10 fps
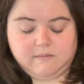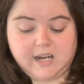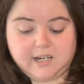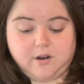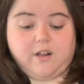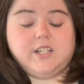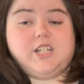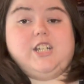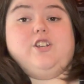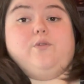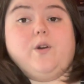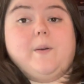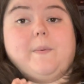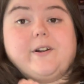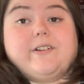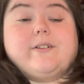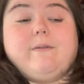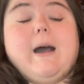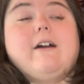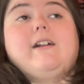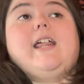acknowledging your personal power.